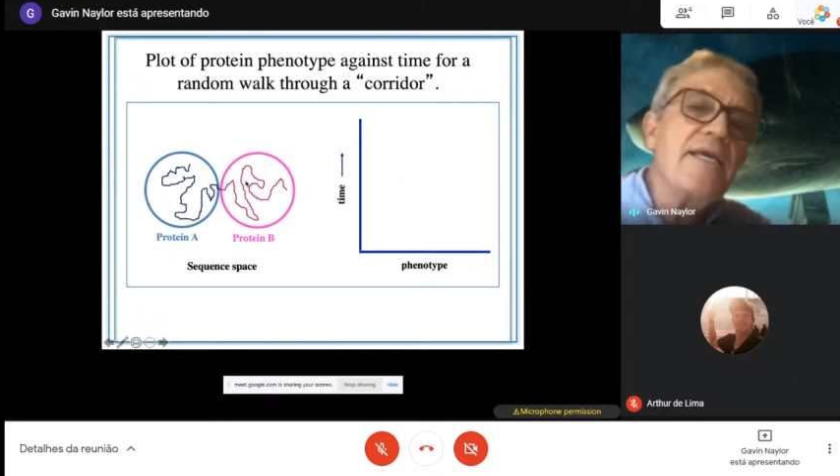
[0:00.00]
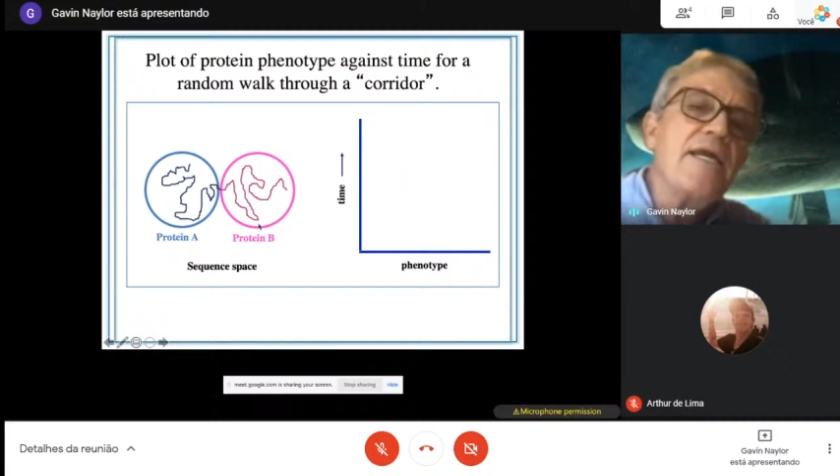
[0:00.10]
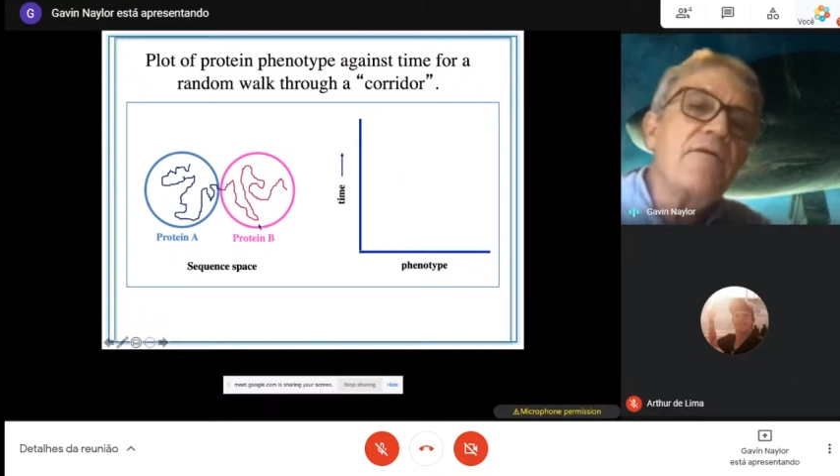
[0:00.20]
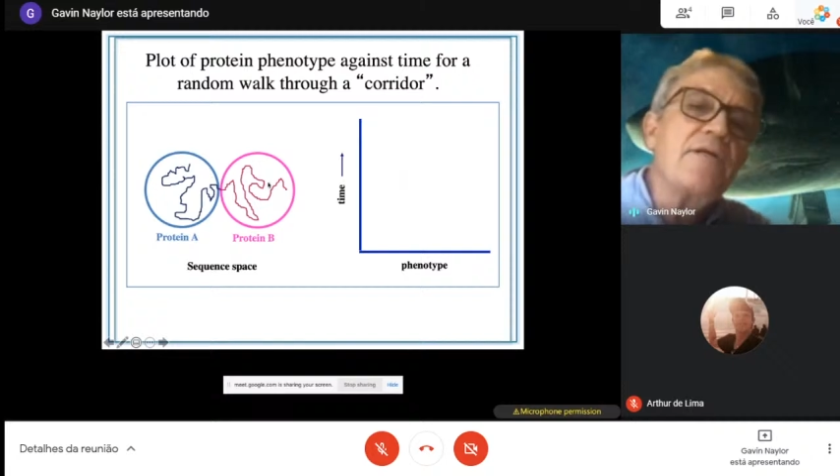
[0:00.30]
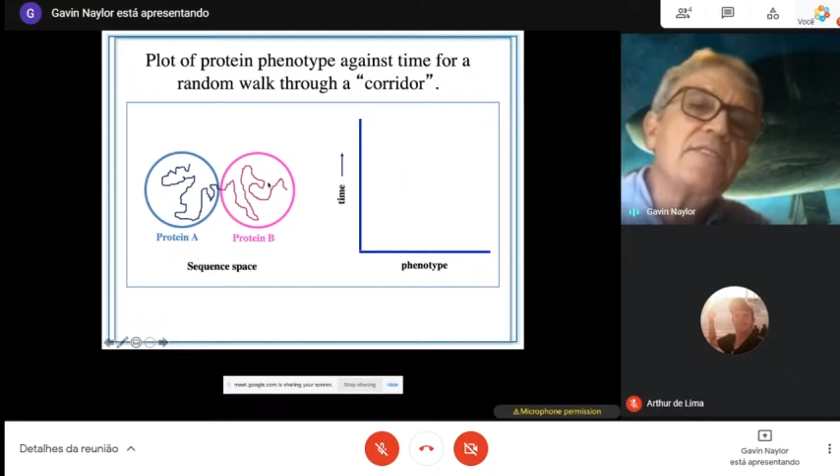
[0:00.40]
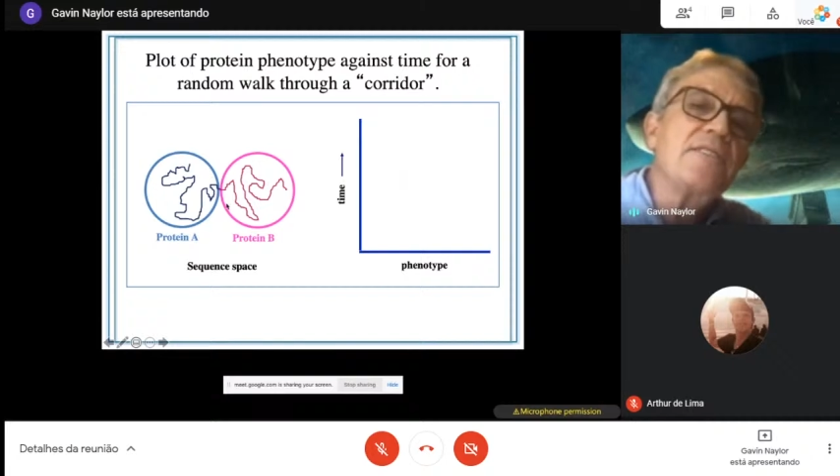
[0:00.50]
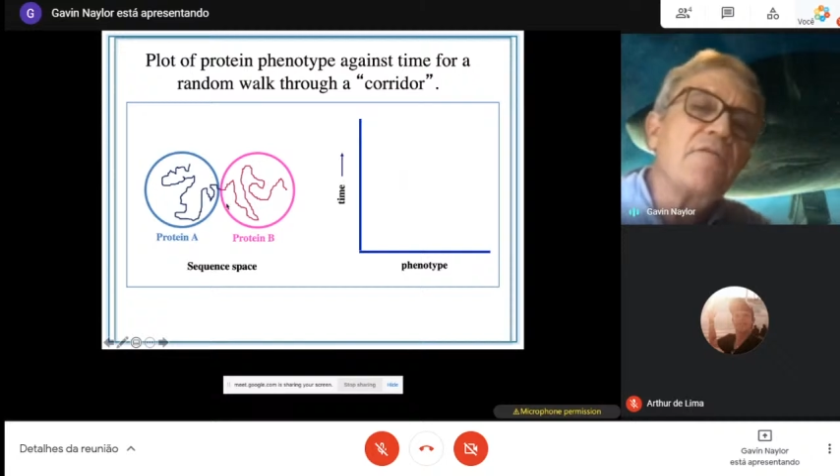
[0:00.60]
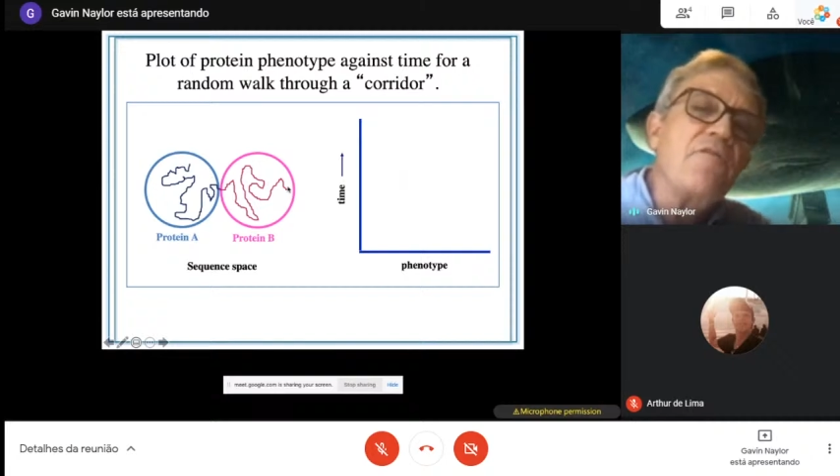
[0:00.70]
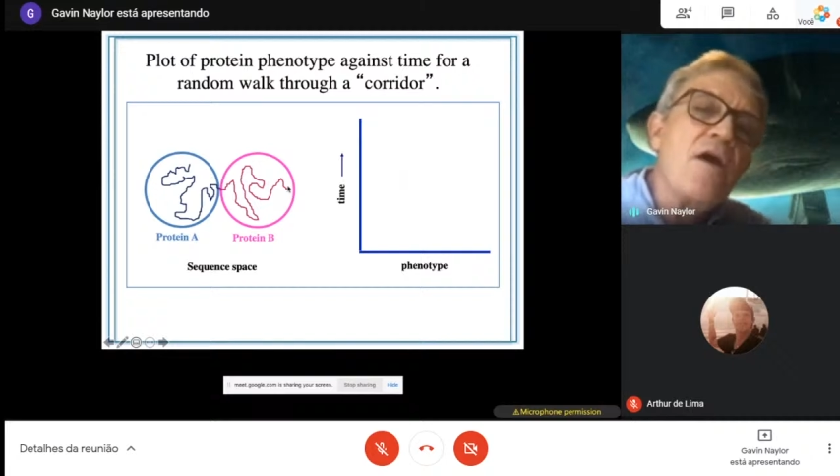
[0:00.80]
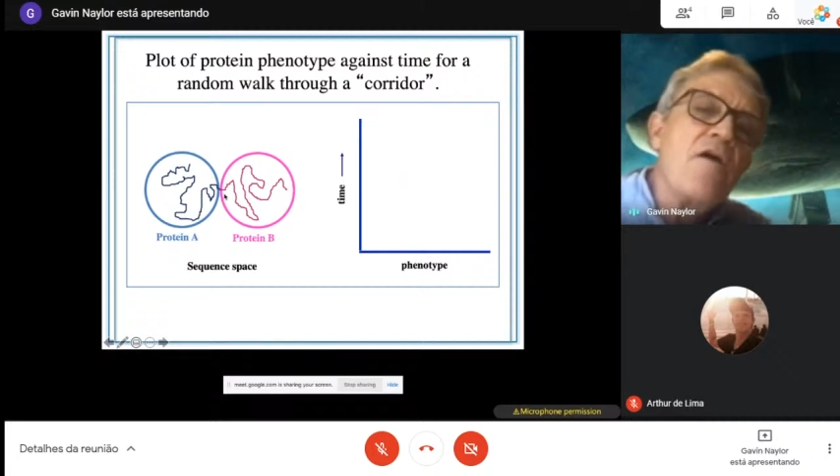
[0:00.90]
here is
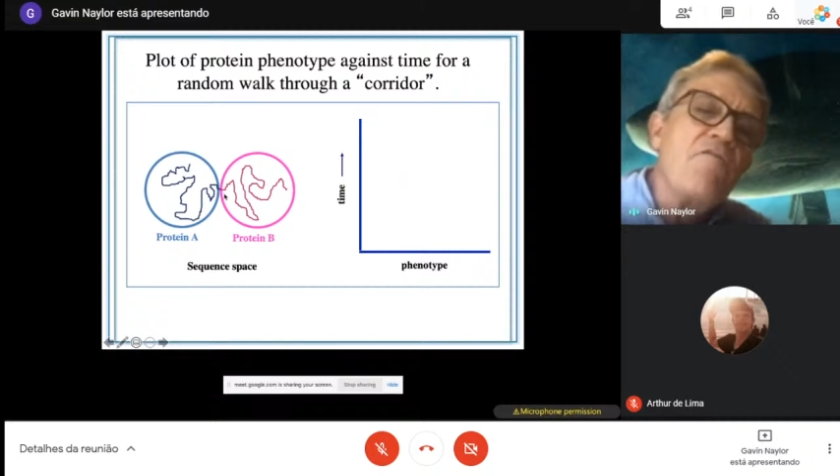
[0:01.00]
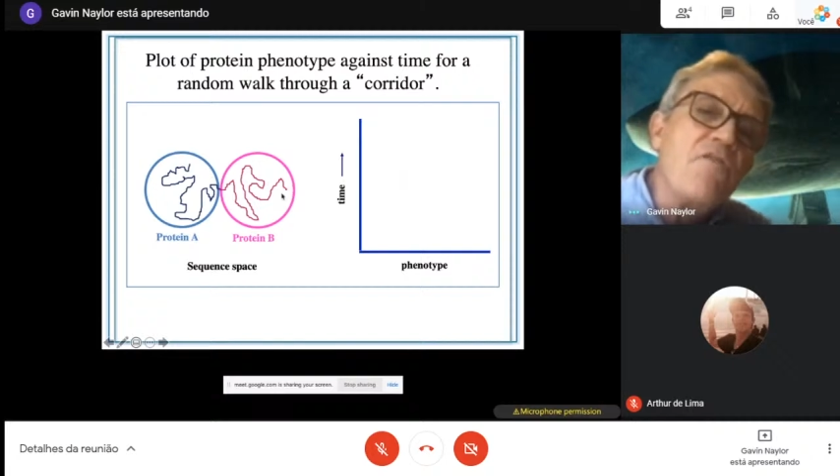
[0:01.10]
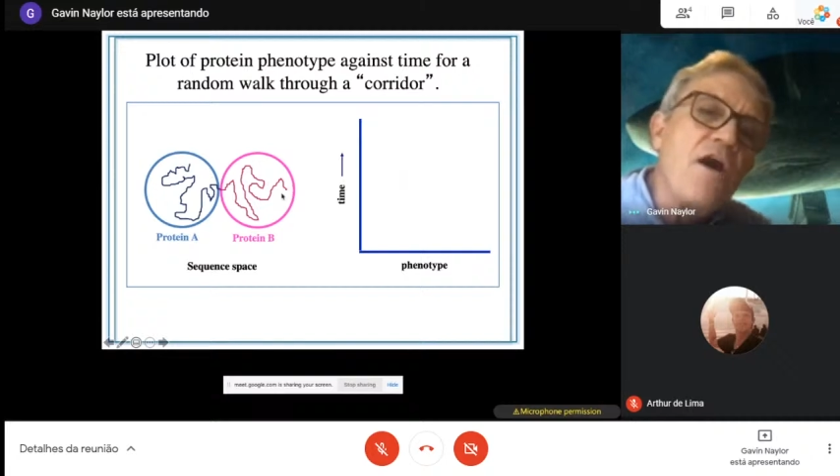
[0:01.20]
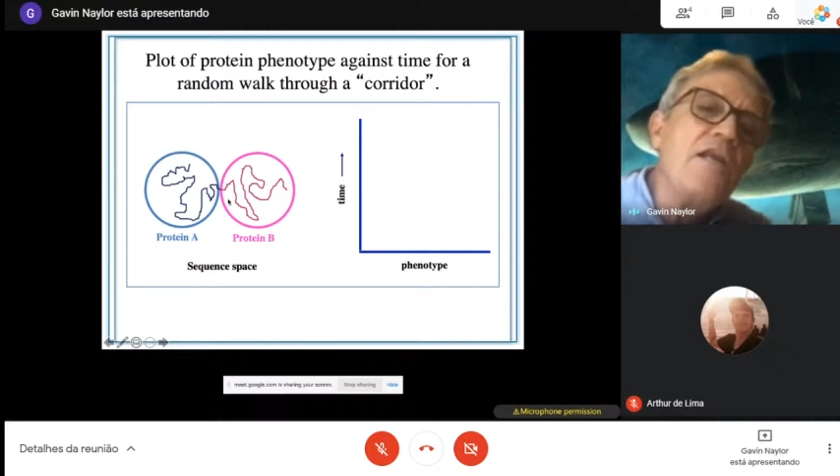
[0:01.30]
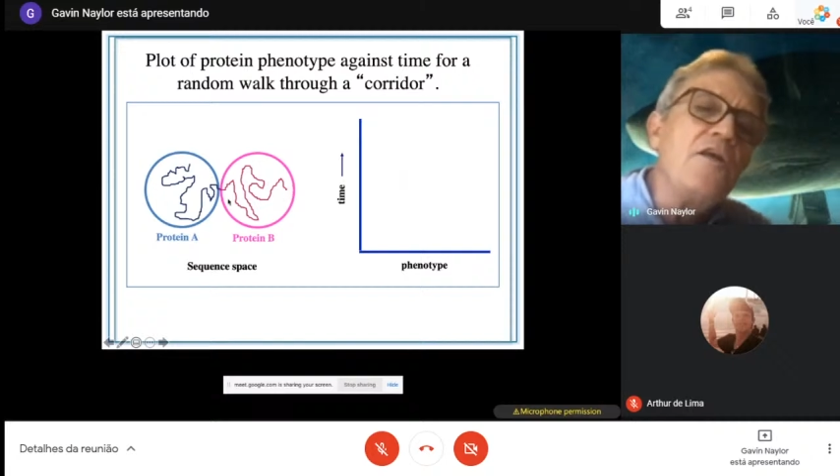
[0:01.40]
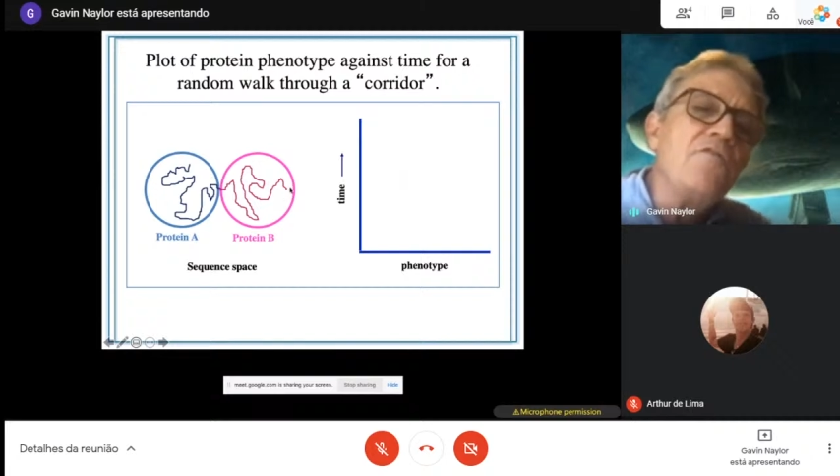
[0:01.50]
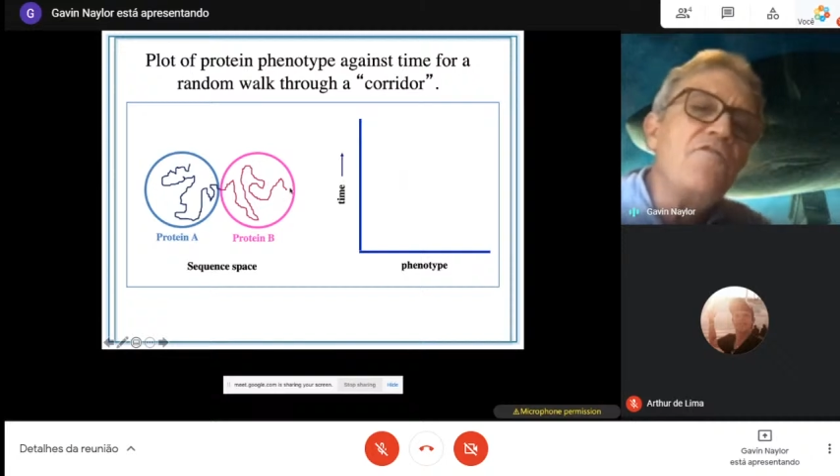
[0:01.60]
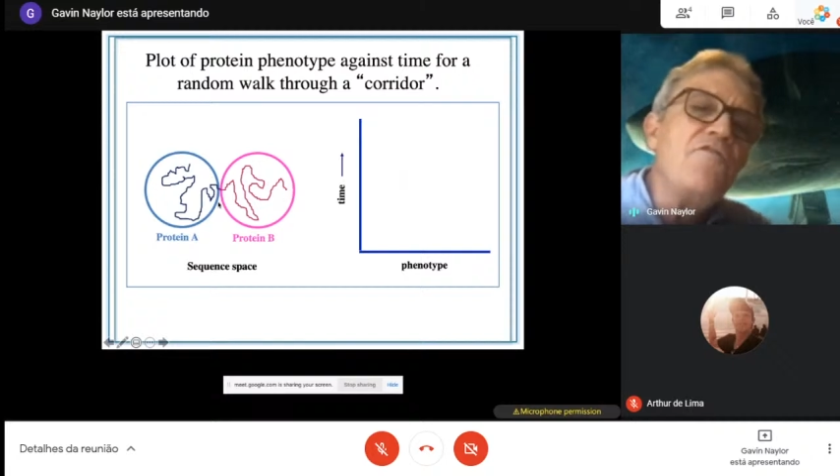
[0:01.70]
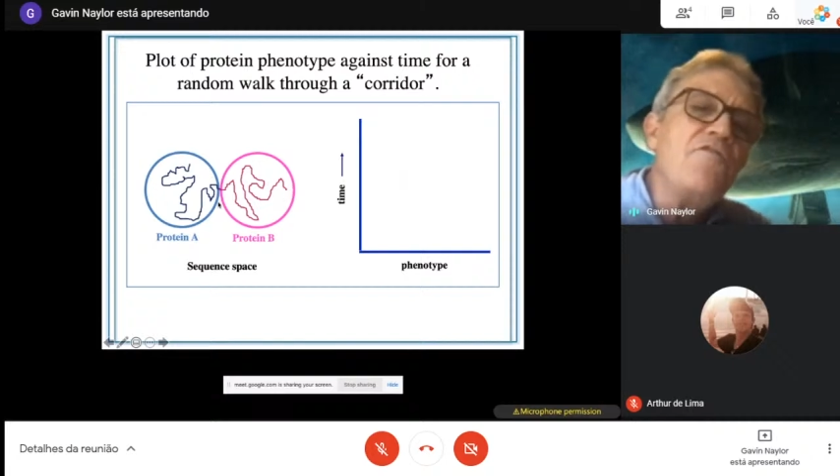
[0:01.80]
the volume for